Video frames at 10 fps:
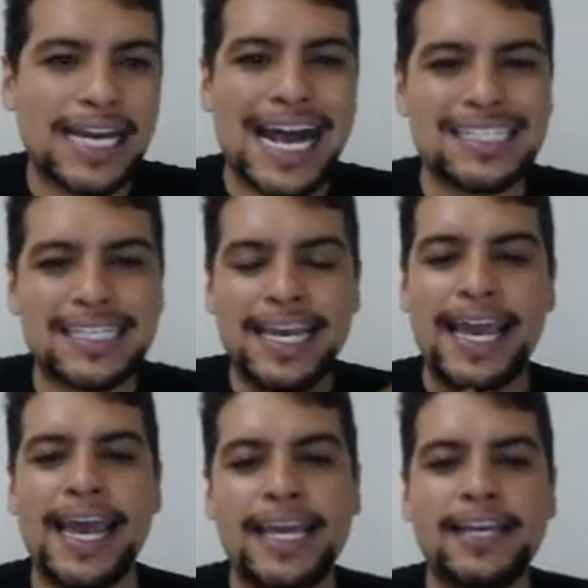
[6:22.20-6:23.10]
guys?
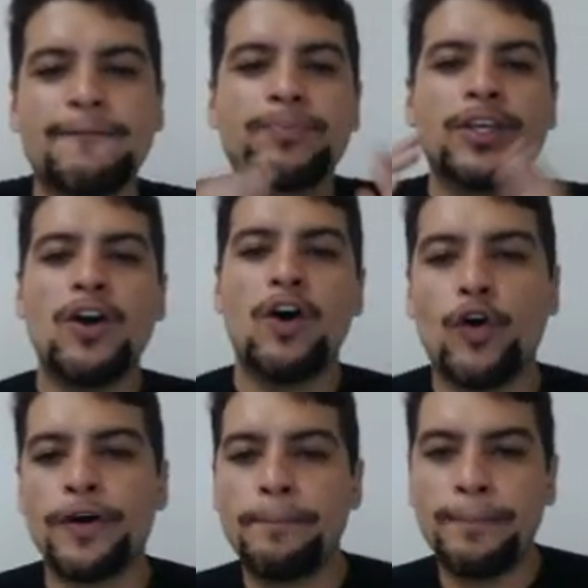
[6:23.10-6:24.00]
A
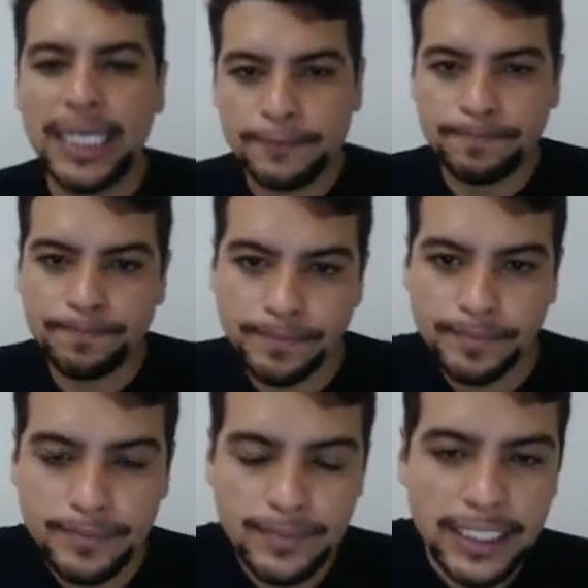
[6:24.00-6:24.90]
or B?
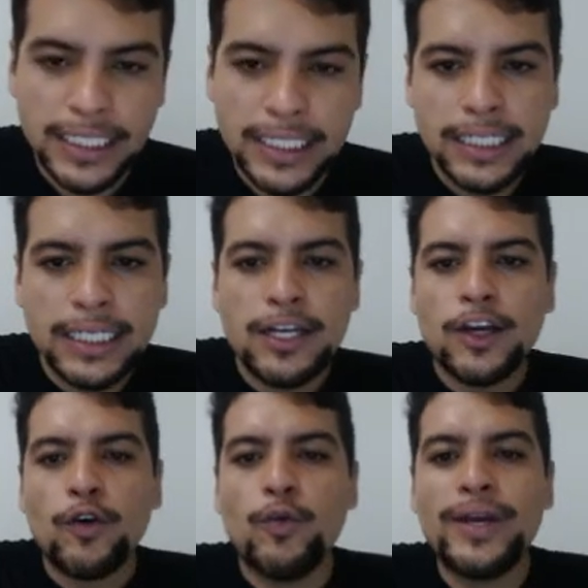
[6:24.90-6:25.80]

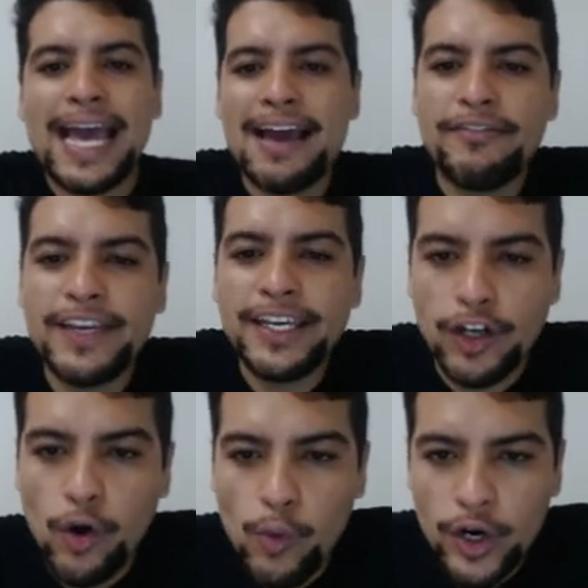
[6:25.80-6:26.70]
We have here
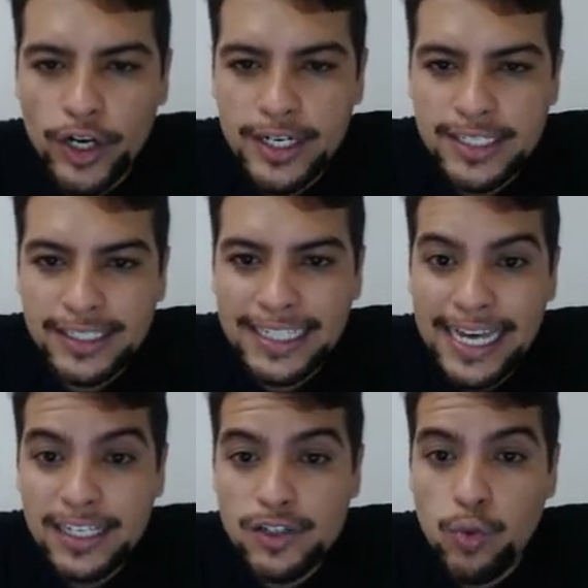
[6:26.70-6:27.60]
a word
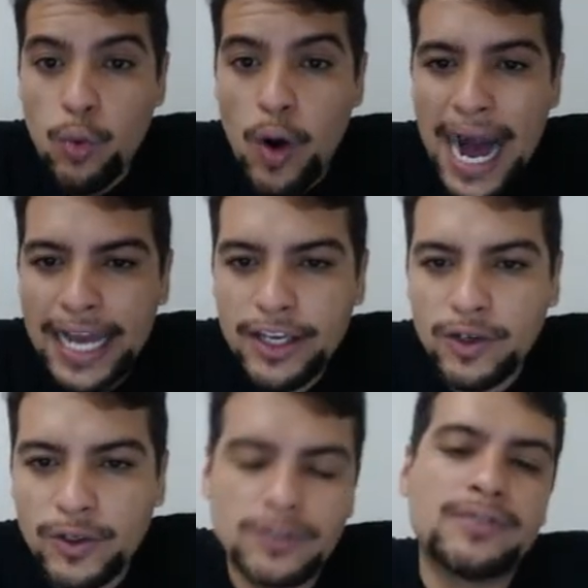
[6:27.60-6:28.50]
that is
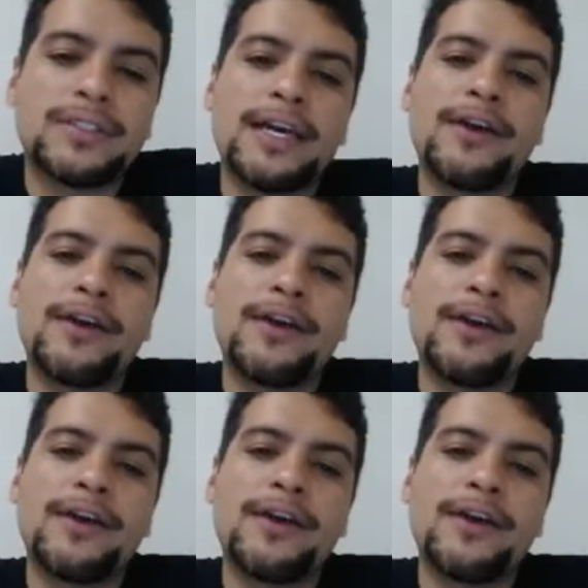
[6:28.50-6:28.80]
while. Né?